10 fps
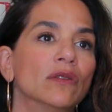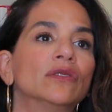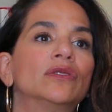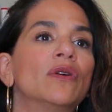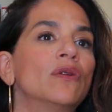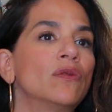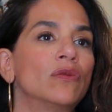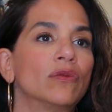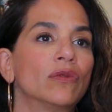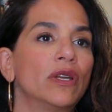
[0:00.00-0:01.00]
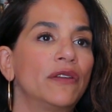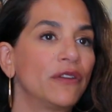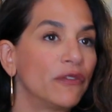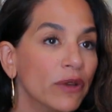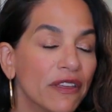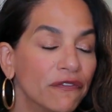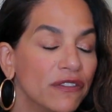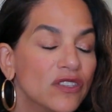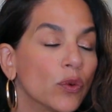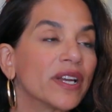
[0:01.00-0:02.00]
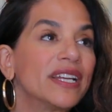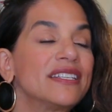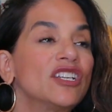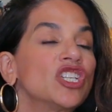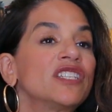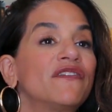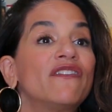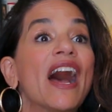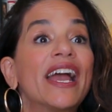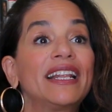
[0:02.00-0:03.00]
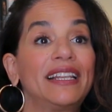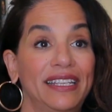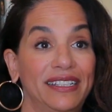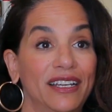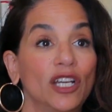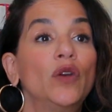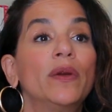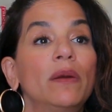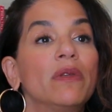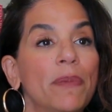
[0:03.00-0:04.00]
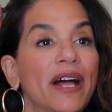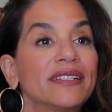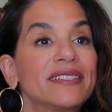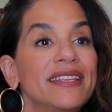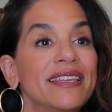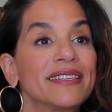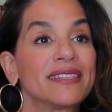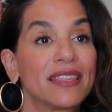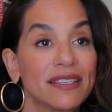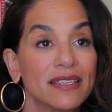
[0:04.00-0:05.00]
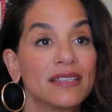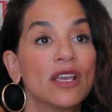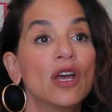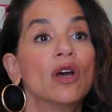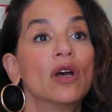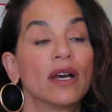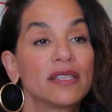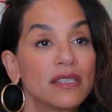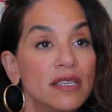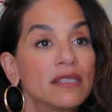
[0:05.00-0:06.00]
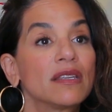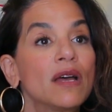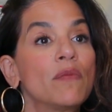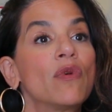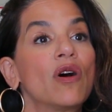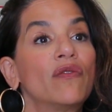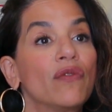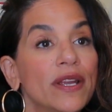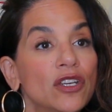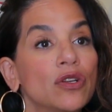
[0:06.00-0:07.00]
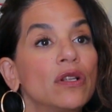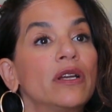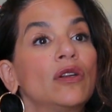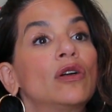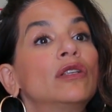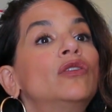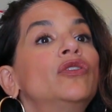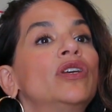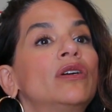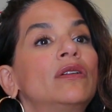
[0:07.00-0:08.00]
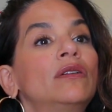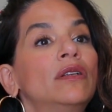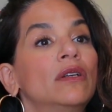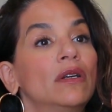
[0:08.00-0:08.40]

So if these organizations finally agree with Palestinians that this is a system of racial and colonial